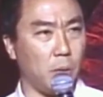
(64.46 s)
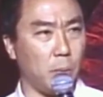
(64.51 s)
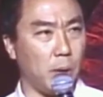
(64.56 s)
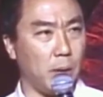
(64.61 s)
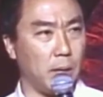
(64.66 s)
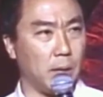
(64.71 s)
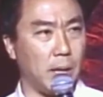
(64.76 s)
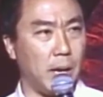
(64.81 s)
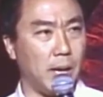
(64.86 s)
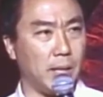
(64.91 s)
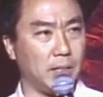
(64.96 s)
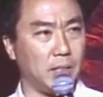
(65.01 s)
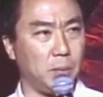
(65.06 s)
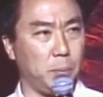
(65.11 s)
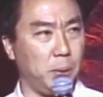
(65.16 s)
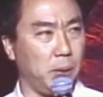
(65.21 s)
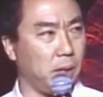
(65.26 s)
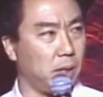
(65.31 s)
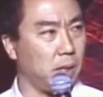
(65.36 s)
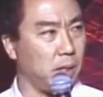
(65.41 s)
when I
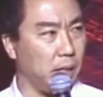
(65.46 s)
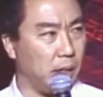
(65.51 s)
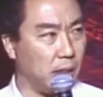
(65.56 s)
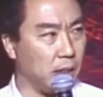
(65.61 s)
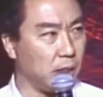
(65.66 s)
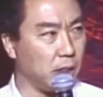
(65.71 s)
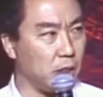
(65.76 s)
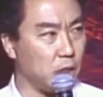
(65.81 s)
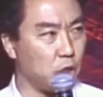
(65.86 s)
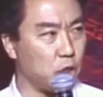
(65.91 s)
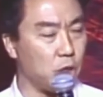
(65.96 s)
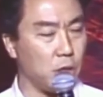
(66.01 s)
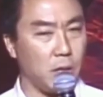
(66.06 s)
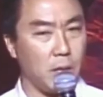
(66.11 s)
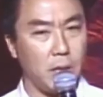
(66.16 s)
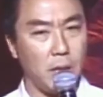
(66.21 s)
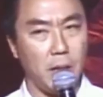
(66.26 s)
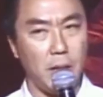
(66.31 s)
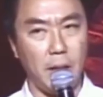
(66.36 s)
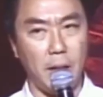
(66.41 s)
speak English
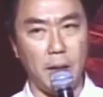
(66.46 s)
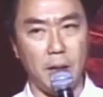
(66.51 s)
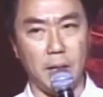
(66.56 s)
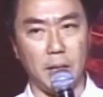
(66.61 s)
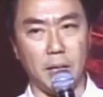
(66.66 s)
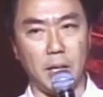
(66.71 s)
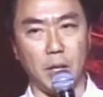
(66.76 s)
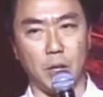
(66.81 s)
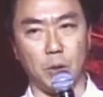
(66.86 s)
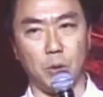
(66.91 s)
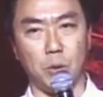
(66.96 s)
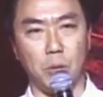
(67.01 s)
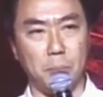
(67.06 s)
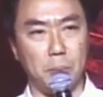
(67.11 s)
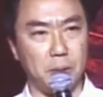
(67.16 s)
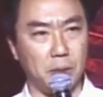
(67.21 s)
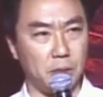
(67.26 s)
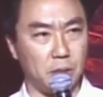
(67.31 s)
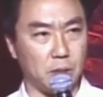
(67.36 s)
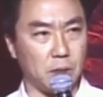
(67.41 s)
and I grew up
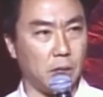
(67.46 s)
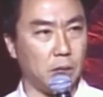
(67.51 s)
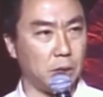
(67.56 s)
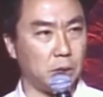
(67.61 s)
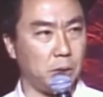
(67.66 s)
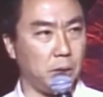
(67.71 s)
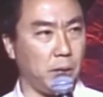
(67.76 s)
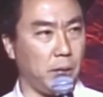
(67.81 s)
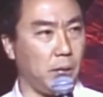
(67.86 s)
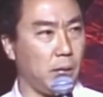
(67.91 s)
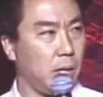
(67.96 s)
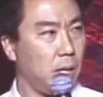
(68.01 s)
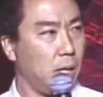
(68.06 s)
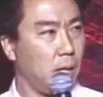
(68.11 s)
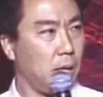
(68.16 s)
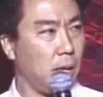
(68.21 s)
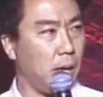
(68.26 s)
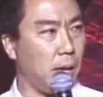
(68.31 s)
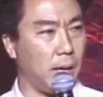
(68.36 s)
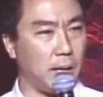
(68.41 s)
in this country
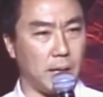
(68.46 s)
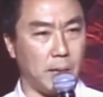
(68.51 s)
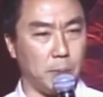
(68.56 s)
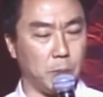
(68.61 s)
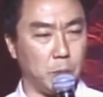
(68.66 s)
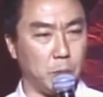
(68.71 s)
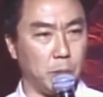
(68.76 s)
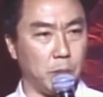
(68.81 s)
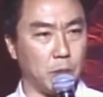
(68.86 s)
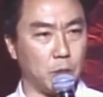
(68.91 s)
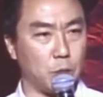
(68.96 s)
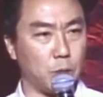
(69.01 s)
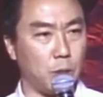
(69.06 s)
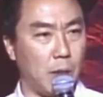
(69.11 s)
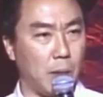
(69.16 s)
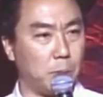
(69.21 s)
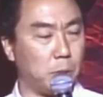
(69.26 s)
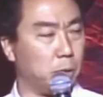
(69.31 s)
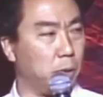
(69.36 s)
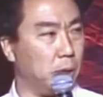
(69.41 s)
and I'm doing
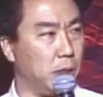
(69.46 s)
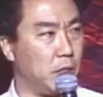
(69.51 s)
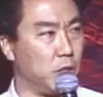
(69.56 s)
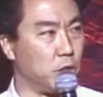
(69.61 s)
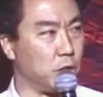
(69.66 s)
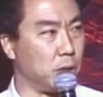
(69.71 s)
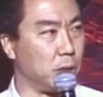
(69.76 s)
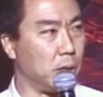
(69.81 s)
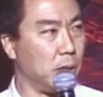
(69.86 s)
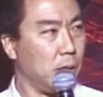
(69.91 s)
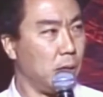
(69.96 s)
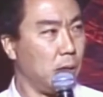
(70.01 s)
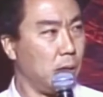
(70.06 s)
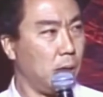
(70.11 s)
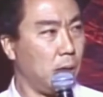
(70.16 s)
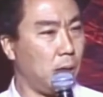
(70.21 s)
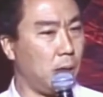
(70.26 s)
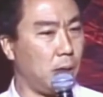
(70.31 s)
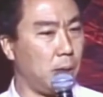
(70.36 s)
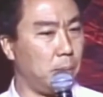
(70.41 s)
tribal religion.
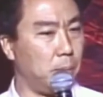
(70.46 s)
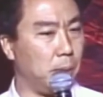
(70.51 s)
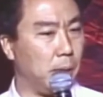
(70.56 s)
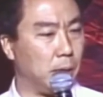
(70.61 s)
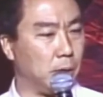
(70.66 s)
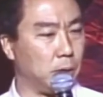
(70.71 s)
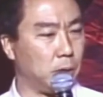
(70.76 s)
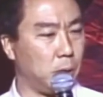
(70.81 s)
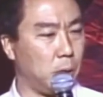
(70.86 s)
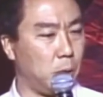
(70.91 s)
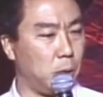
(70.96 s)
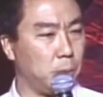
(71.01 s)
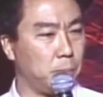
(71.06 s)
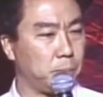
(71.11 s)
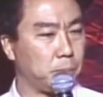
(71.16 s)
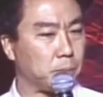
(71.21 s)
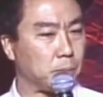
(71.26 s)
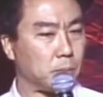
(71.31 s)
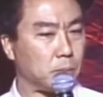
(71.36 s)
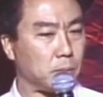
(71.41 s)
And so
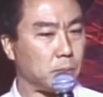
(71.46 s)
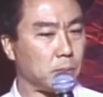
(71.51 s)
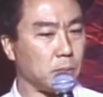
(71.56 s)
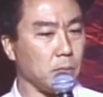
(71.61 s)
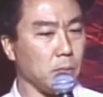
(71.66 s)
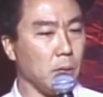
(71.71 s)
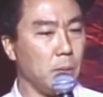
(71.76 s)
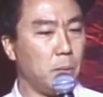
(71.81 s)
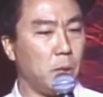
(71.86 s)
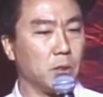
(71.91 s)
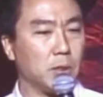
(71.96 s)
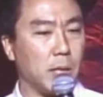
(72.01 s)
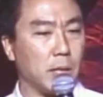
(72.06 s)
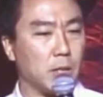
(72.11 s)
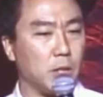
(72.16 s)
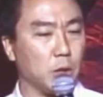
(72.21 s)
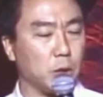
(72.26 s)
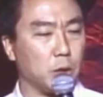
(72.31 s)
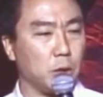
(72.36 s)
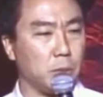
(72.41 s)

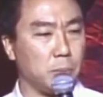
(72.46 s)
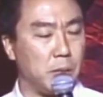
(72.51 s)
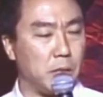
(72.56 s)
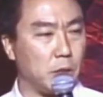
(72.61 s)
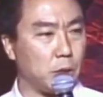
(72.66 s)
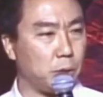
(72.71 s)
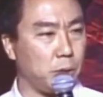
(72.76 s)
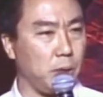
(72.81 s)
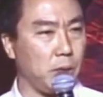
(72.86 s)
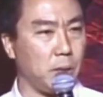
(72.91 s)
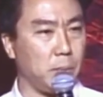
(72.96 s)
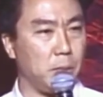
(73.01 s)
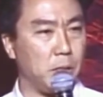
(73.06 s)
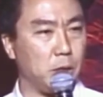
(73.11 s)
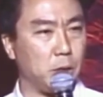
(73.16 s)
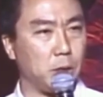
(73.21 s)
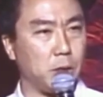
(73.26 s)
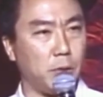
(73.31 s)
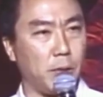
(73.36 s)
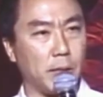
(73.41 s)
multicultural ministry, the
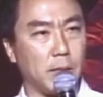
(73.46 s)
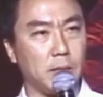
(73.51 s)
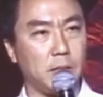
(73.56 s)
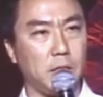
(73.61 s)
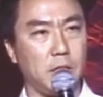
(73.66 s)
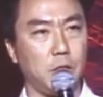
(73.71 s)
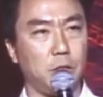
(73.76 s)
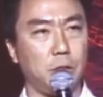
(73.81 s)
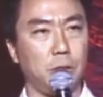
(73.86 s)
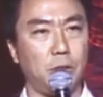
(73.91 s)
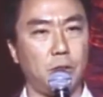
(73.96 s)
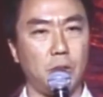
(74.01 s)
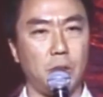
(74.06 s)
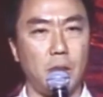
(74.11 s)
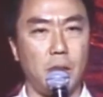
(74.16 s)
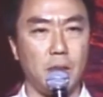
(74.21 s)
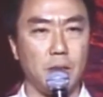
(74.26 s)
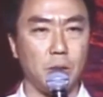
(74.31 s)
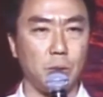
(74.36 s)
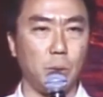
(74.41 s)
ministry of reconciliation for
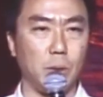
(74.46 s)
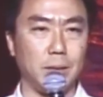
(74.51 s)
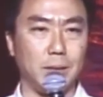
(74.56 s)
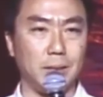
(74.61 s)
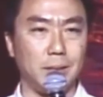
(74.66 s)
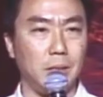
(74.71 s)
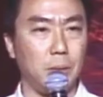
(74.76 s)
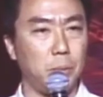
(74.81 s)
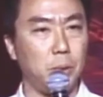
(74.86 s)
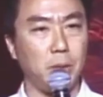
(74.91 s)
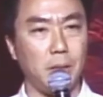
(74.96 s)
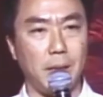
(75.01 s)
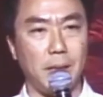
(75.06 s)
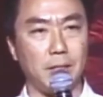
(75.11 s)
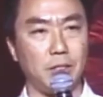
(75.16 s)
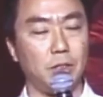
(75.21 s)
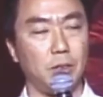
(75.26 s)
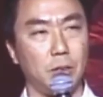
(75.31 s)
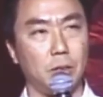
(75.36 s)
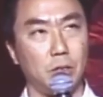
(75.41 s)
us was as simple
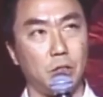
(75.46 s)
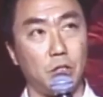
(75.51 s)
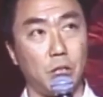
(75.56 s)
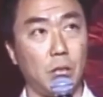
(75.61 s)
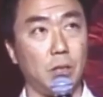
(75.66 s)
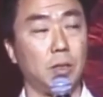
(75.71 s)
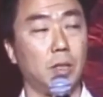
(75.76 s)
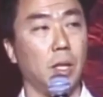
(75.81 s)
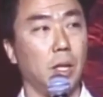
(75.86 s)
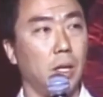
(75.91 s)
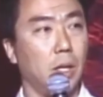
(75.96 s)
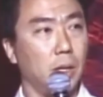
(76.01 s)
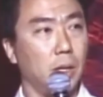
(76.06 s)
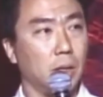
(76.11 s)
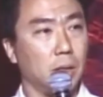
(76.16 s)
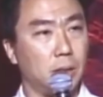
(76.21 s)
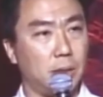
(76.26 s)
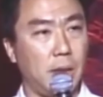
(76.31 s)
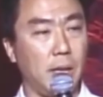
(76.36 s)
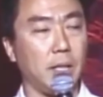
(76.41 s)
as just
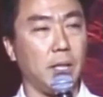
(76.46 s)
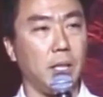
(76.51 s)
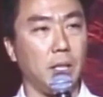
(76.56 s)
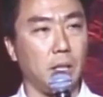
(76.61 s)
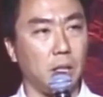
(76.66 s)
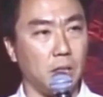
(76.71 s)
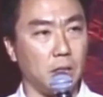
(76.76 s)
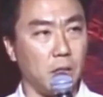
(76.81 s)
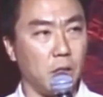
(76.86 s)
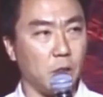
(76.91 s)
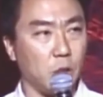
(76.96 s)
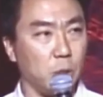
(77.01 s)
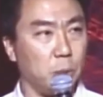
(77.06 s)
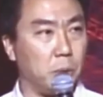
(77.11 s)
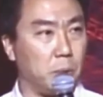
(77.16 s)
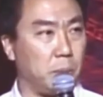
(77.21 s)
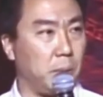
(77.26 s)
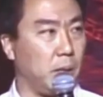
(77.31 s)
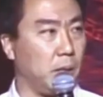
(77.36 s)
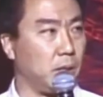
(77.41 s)
taking another
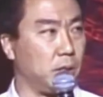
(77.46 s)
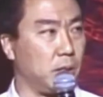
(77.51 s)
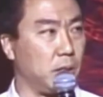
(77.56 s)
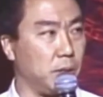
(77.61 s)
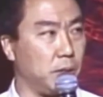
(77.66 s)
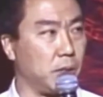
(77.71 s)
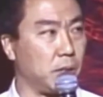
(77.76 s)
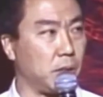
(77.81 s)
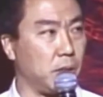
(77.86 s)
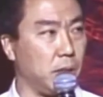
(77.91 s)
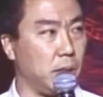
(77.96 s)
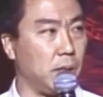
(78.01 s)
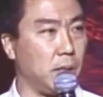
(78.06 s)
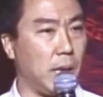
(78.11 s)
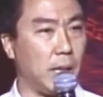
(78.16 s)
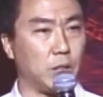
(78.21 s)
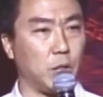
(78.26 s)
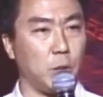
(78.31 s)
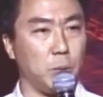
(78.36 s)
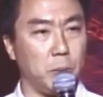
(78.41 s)
human being seriously
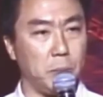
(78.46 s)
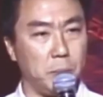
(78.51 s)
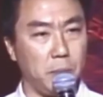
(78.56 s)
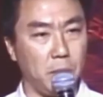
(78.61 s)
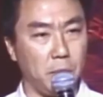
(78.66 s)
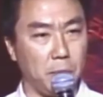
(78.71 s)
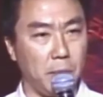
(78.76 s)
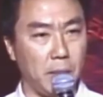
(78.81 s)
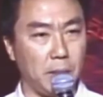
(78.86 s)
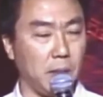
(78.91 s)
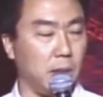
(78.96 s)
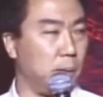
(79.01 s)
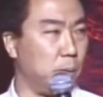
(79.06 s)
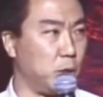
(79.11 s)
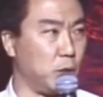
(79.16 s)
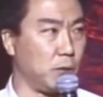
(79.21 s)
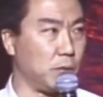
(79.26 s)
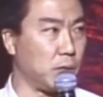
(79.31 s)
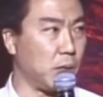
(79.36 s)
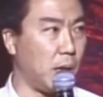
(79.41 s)
as a human being made in the
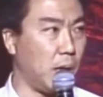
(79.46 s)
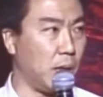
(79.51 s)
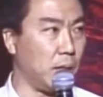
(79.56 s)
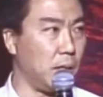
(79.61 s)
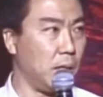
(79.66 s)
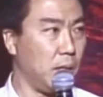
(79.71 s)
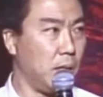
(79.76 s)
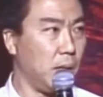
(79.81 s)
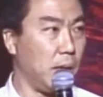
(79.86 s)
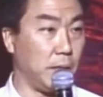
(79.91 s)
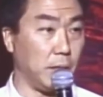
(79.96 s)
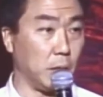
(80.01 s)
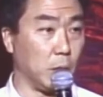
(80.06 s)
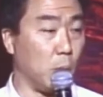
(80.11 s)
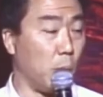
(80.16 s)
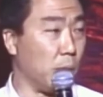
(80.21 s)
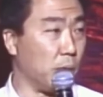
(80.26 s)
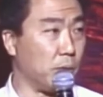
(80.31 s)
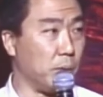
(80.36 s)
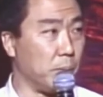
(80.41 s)
image of God and then
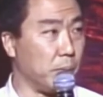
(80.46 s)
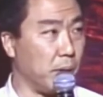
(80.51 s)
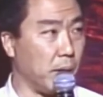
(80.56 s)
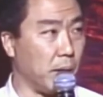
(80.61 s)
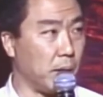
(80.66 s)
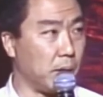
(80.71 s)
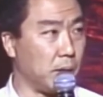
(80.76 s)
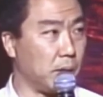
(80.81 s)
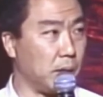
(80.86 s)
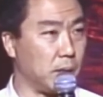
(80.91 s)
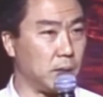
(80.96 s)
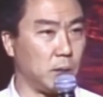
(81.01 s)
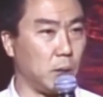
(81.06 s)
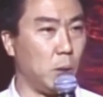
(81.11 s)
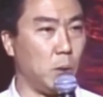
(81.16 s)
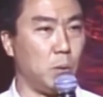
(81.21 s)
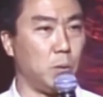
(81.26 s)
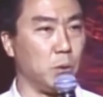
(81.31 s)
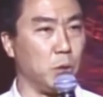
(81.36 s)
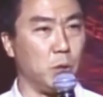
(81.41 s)
going from there. It's
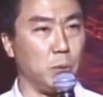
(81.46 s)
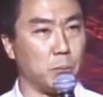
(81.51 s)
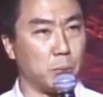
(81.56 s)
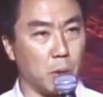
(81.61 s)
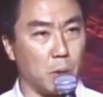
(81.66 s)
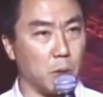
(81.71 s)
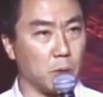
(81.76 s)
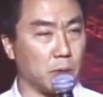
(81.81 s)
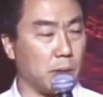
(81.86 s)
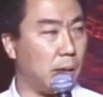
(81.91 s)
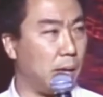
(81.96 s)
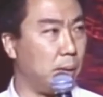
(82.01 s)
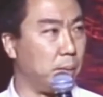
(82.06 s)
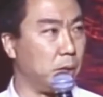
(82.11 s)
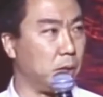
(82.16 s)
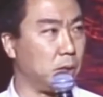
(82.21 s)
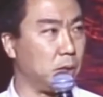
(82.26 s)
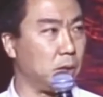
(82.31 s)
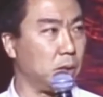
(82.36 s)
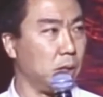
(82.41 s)
no new program,
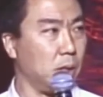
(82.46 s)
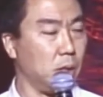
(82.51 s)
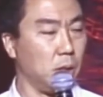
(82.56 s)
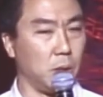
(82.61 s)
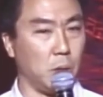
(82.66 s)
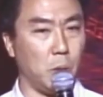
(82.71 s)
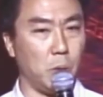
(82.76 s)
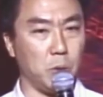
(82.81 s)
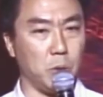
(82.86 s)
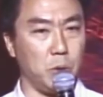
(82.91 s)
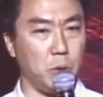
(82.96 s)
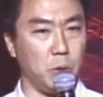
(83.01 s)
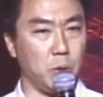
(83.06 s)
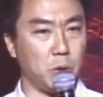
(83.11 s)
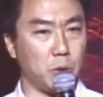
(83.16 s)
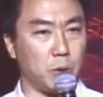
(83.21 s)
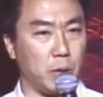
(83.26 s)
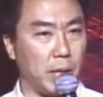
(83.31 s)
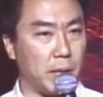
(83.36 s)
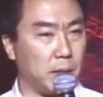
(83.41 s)
it's no new
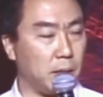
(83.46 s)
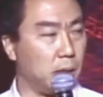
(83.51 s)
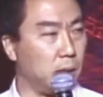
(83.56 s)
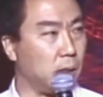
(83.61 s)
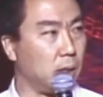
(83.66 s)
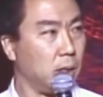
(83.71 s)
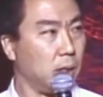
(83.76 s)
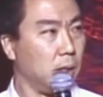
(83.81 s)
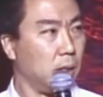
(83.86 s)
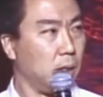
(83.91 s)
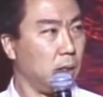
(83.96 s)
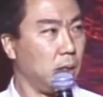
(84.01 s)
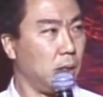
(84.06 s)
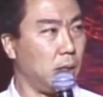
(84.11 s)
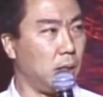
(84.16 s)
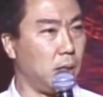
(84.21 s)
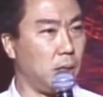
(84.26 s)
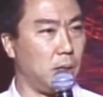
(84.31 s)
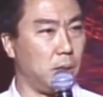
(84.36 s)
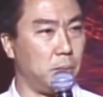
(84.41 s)
trend.
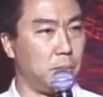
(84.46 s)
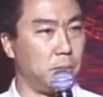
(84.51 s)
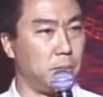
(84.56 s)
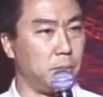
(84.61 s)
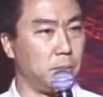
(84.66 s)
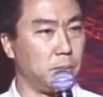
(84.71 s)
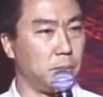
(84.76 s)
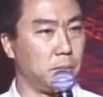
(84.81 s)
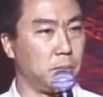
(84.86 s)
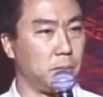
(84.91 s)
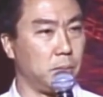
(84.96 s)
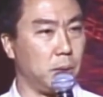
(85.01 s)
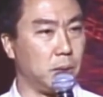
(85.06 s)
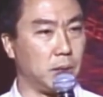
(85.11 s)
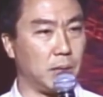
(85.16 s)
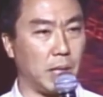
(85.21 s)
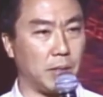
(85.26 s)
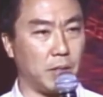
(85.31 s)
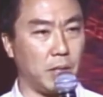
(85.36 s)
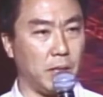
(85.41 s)

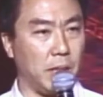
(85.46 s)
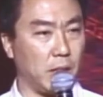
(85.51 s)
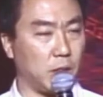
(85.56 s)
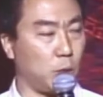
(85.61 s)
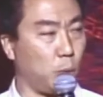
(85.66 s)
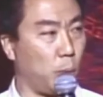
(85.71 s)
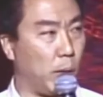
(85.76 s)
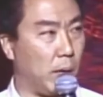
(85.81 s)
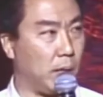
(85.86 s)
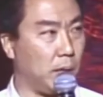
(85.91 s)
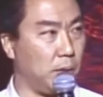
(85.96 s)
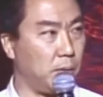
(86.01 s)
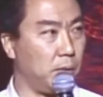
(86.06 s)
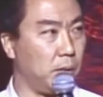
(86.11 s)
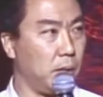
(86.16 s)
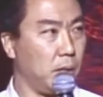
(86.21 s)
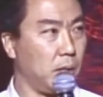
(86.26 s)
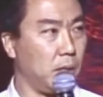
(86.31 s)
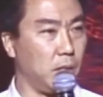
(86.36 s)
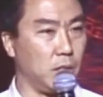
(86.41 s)
It's not the next wave,
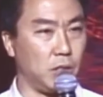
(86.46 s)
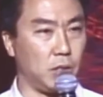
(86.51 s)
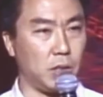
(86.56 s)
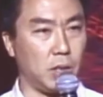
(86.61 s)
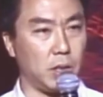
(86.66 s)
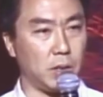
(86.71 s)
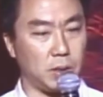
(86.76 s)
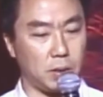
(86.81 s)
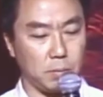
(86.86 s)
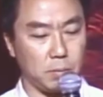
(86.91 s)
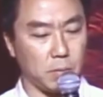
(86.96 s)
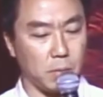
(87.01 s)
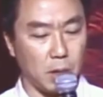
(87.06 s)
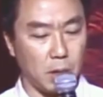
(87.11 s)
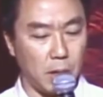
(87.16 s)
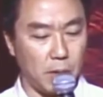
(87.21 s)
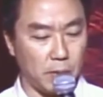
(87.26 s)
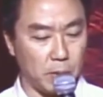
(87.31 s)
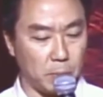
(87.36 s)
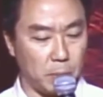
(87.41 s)
it's just
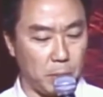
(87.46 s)
loving